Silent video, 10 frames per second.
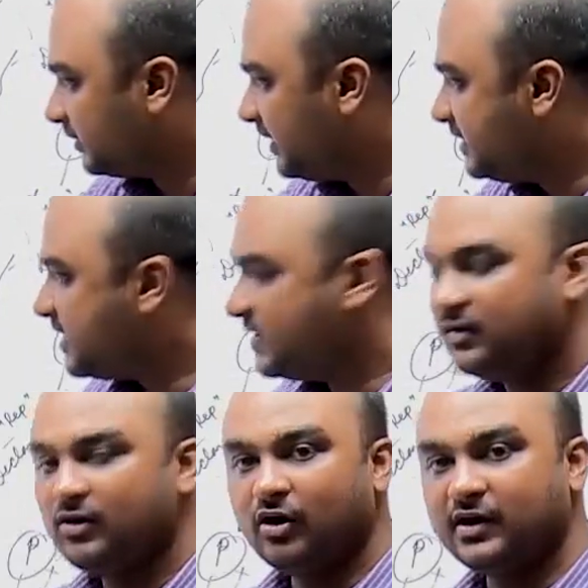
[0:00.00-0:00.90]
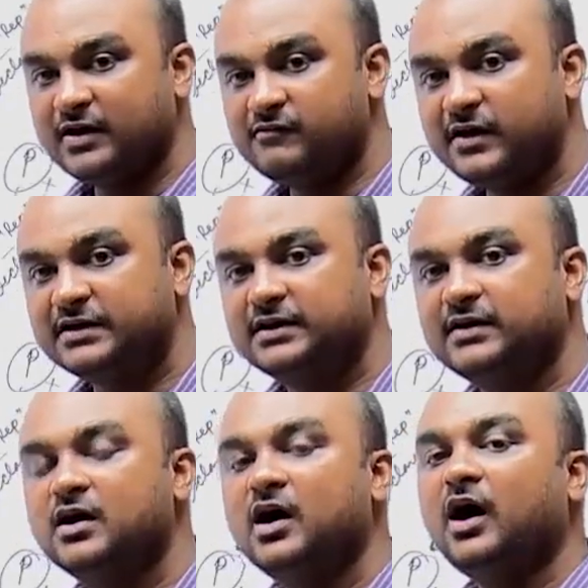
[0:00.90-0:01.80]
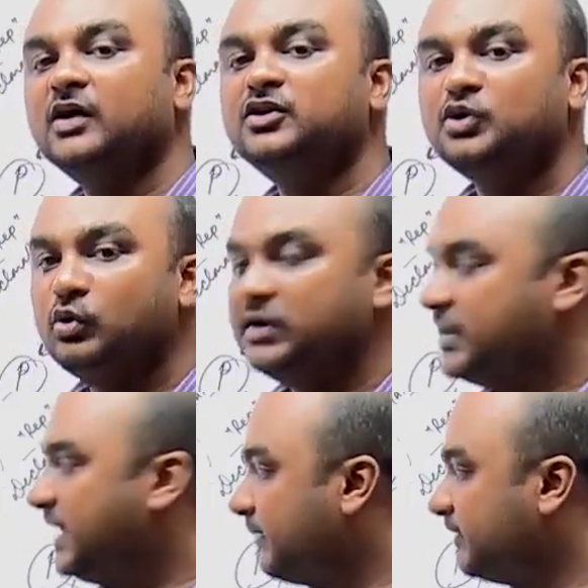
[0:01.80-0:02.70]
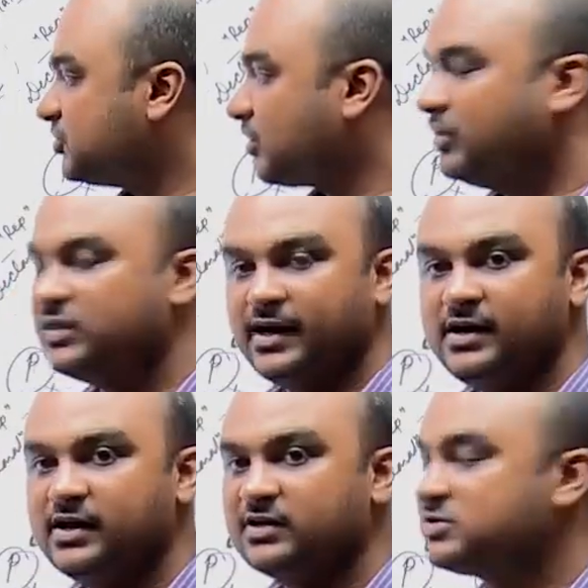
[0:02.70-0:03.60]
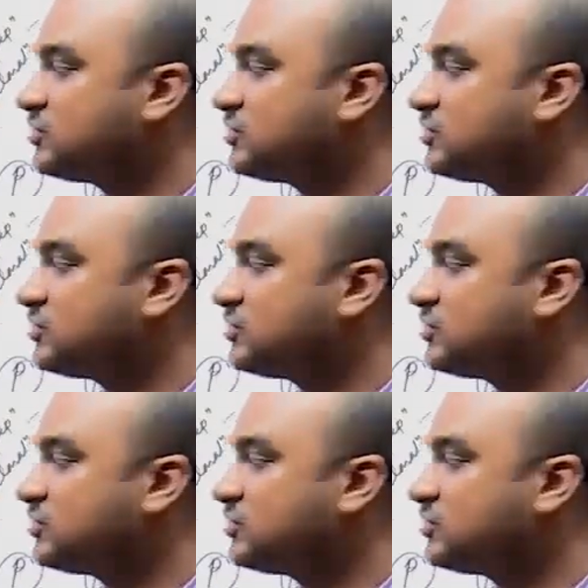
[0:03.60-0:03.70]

did or inflicted untold damage on the Indians.